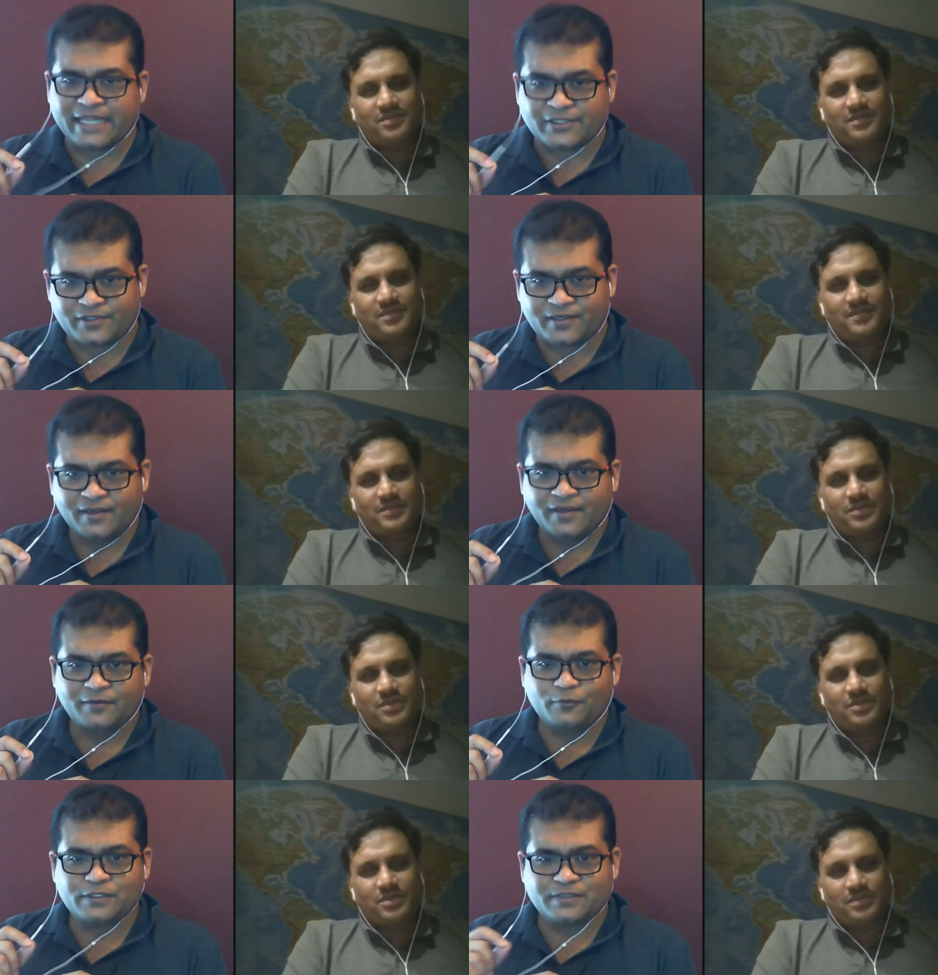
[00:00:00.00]
Speaker 1: Thatcher,
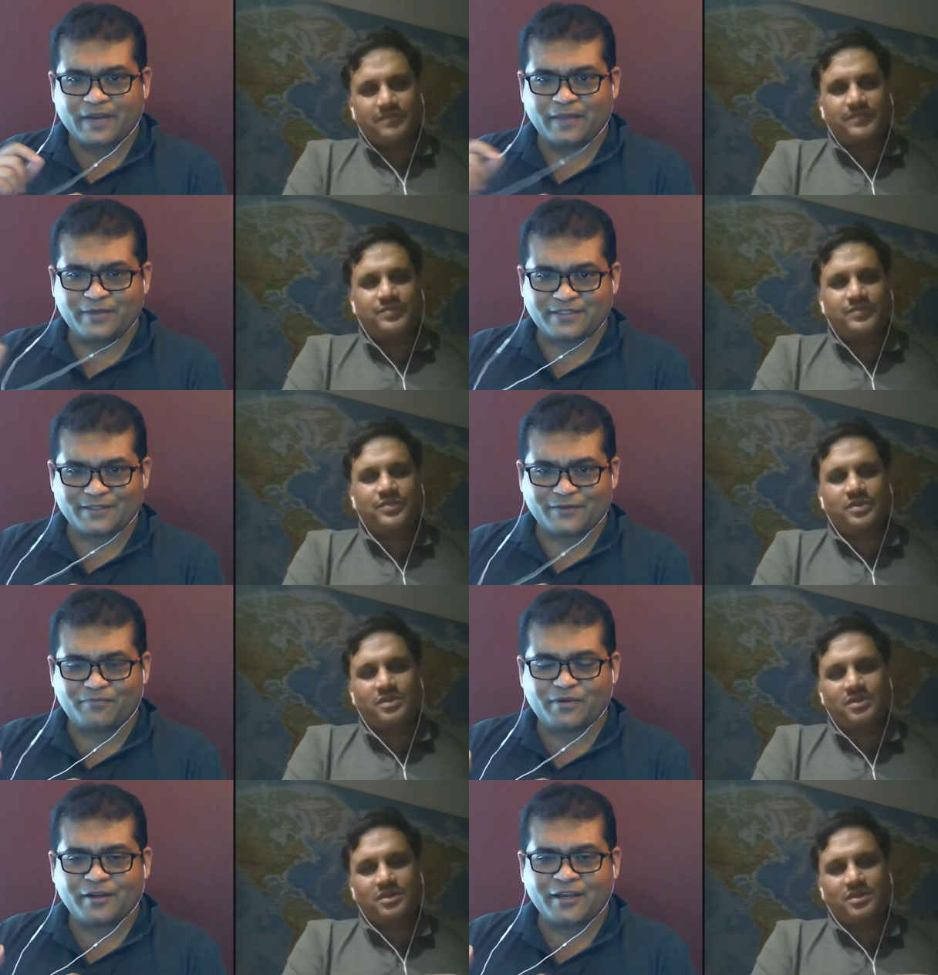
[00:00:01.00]
who was the mm. Prime Minister
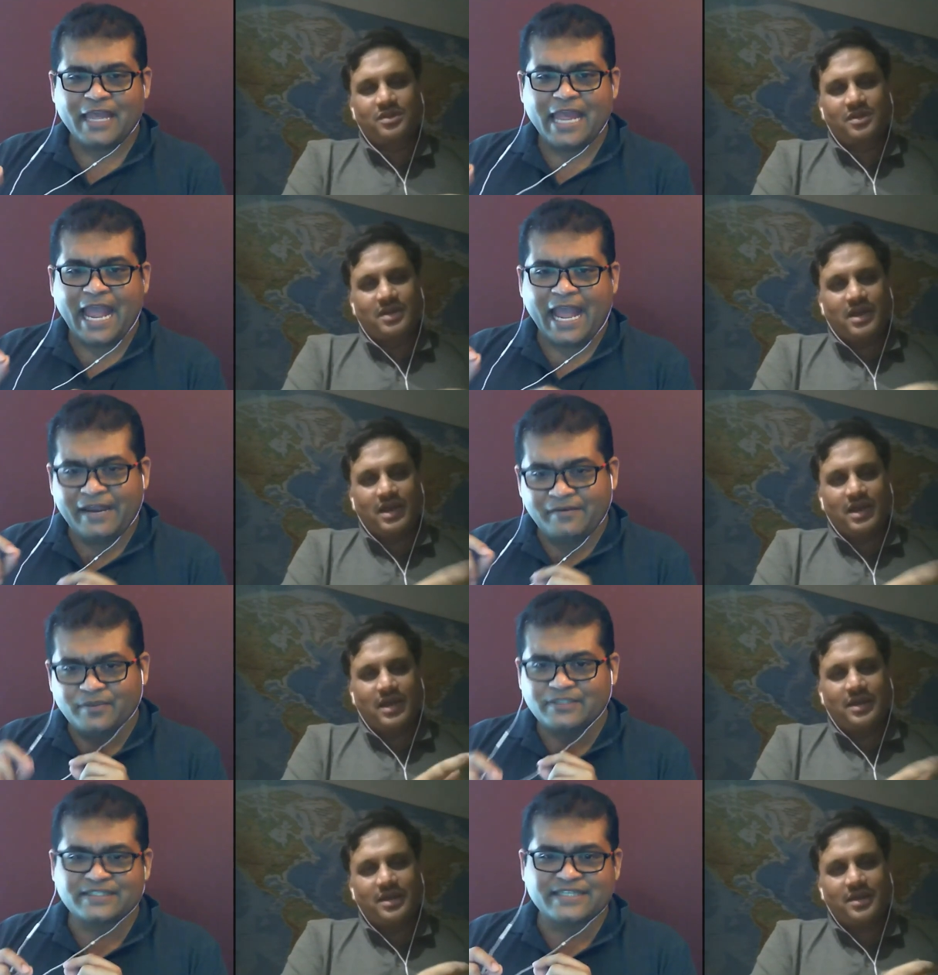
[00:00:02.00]
of Britain, and
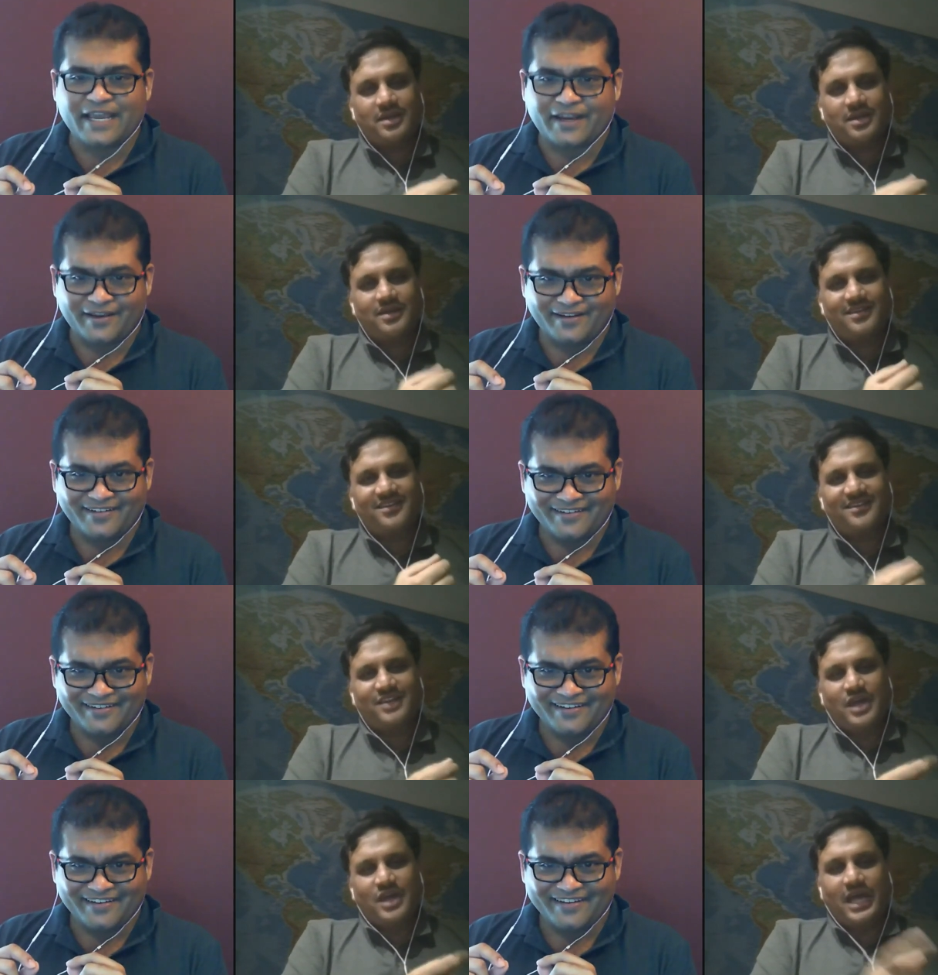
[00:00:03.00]
Princess Diana.
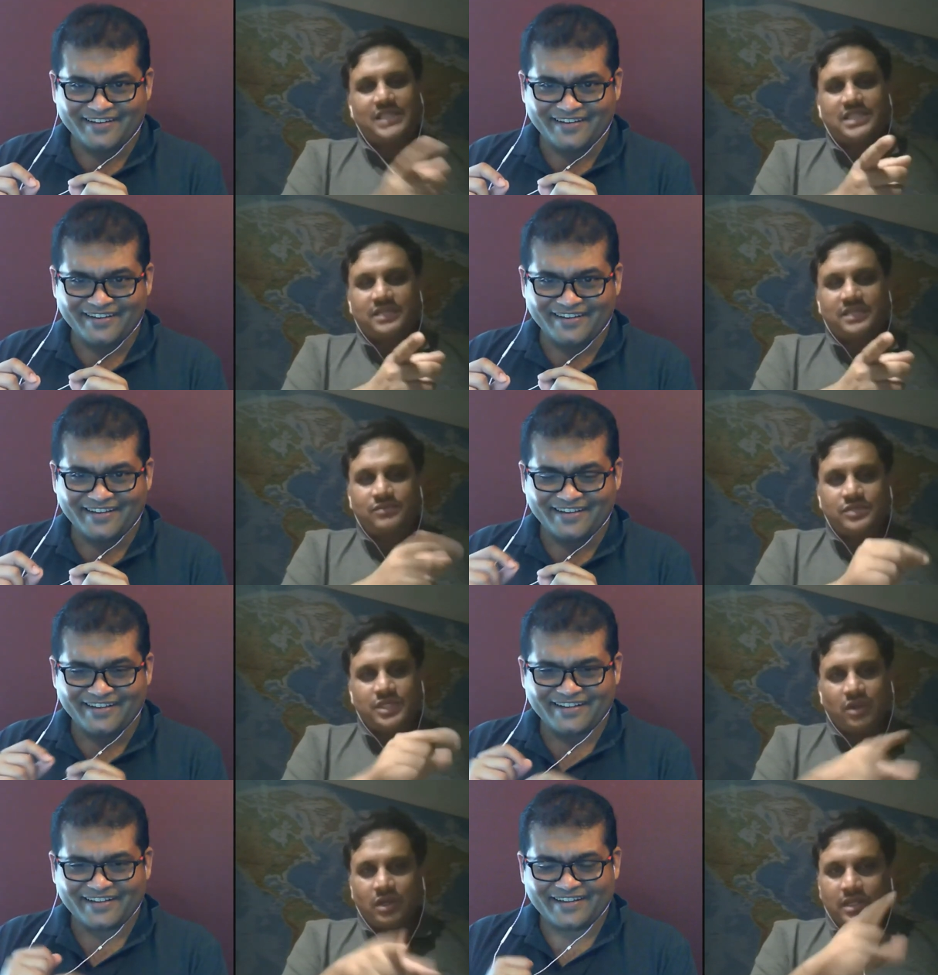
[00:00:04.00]
Actually,
Speaker 2: if you
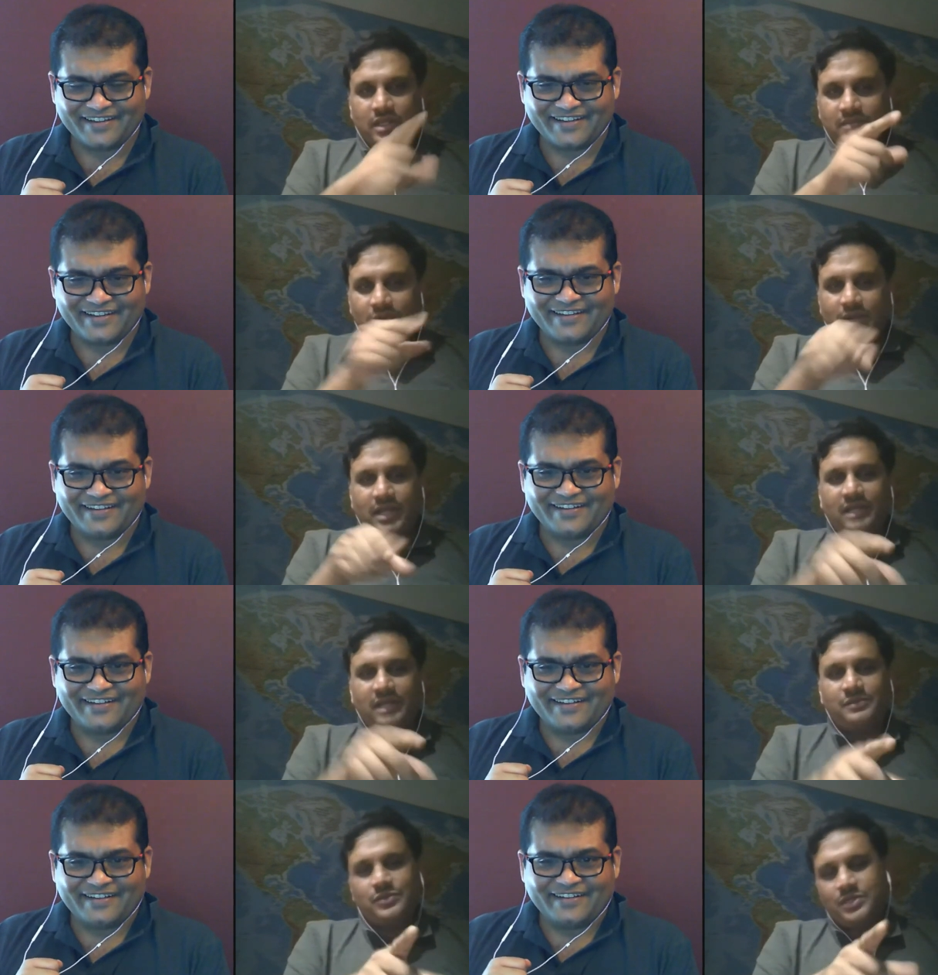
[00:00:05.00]
see all their political
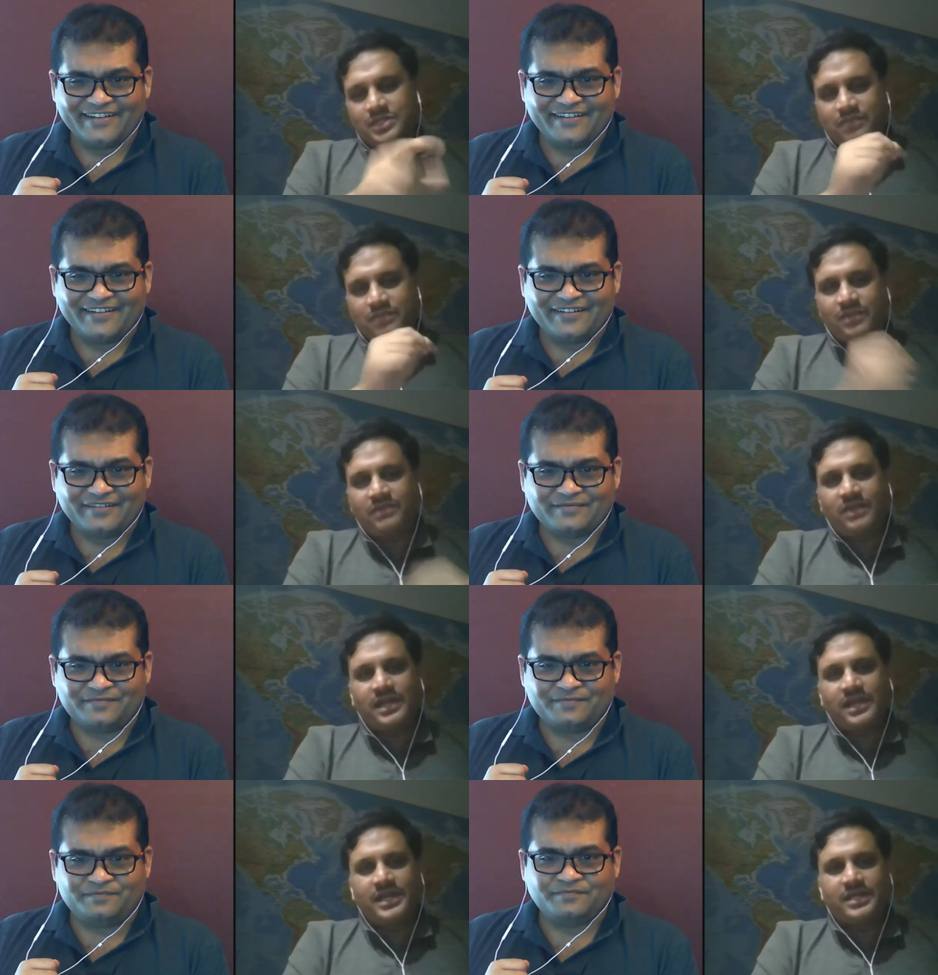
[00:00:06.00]
episodes are very well
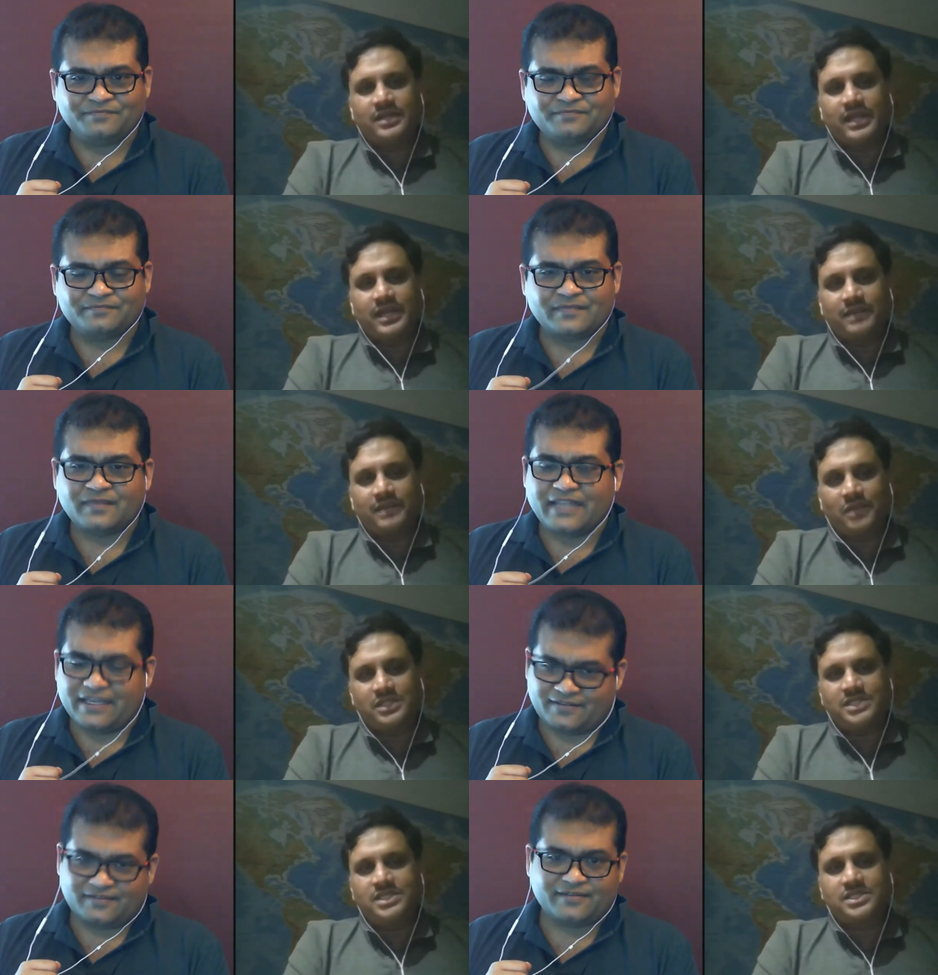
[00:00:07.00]
written, right? I'm not
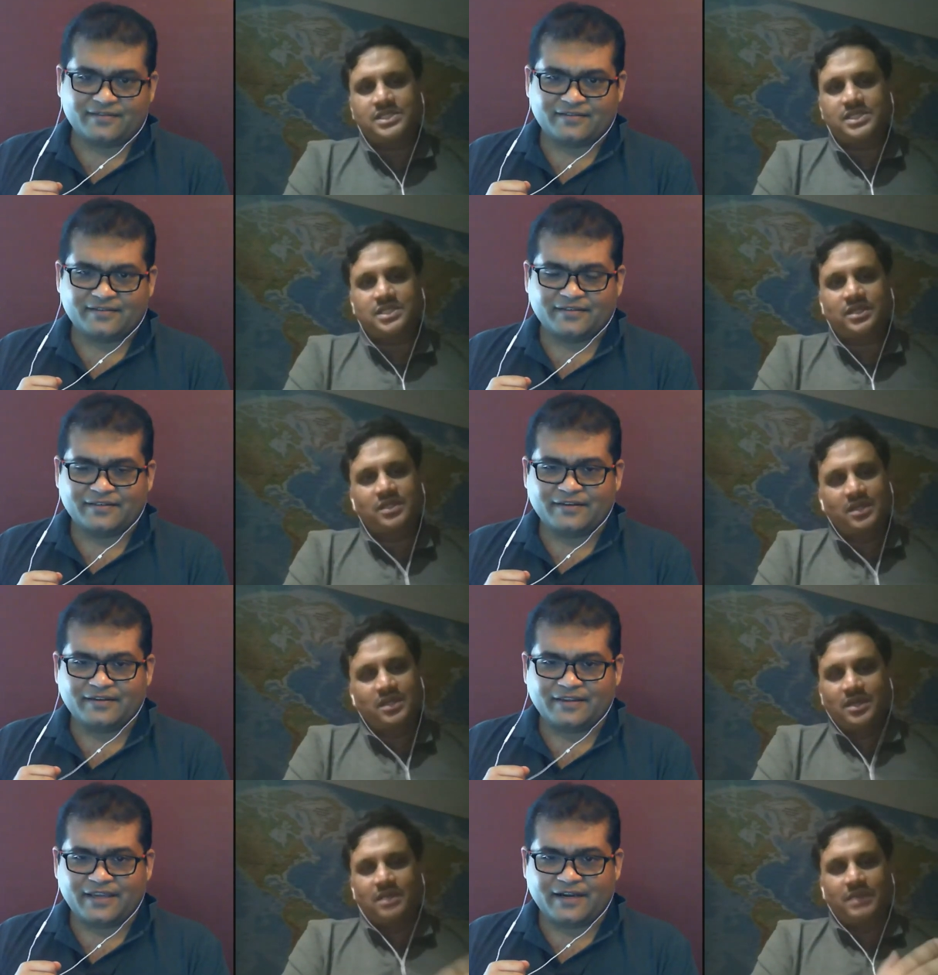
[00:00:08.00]
yes. just this season.
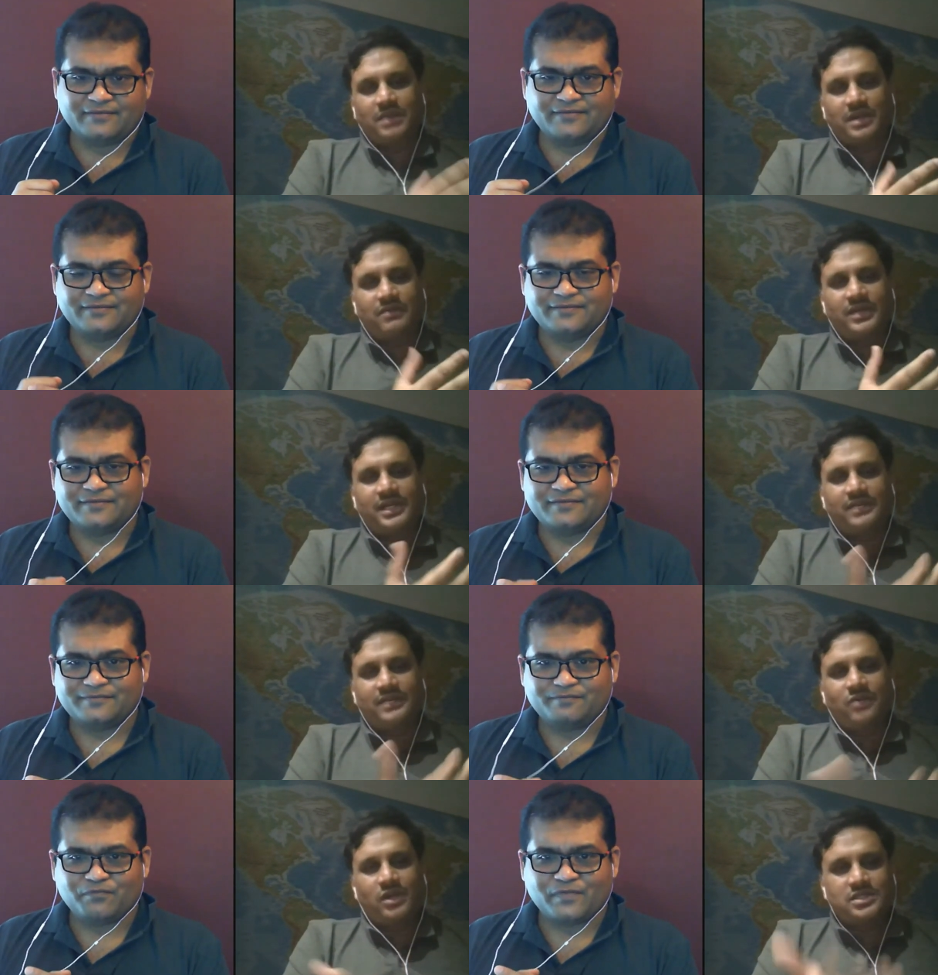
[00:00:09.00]
Yeah. But when it
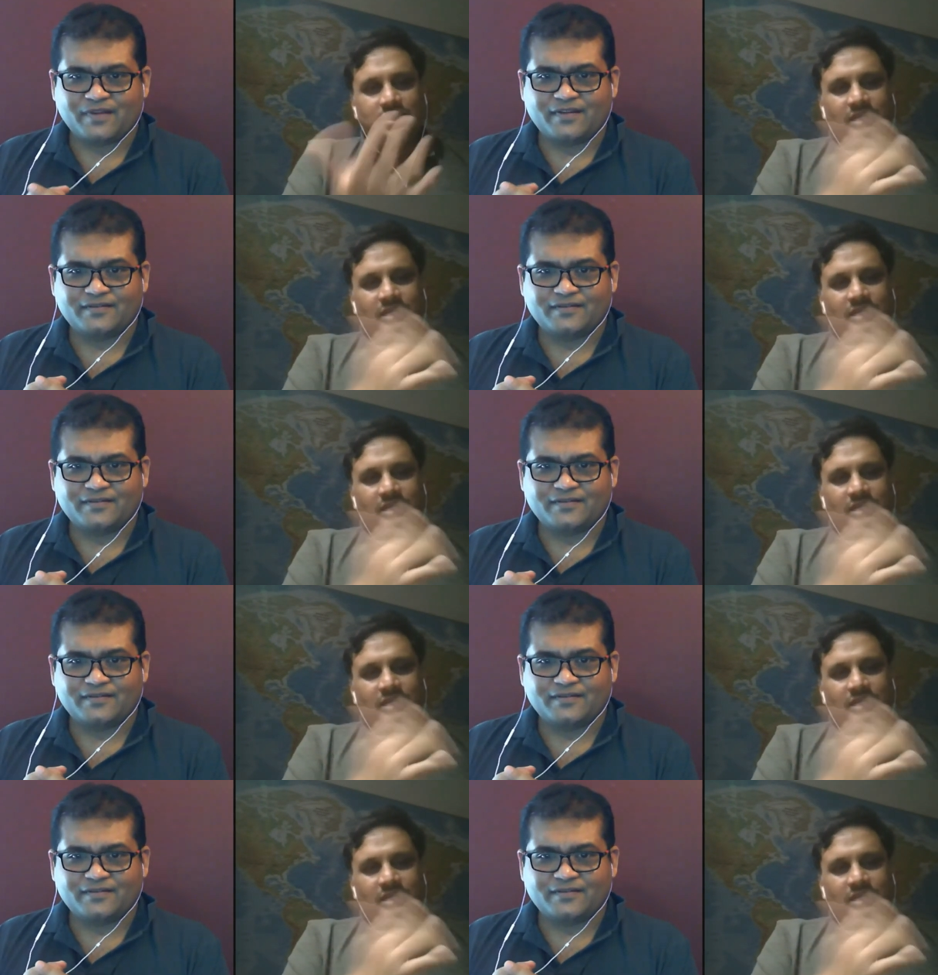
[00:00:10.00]
involves the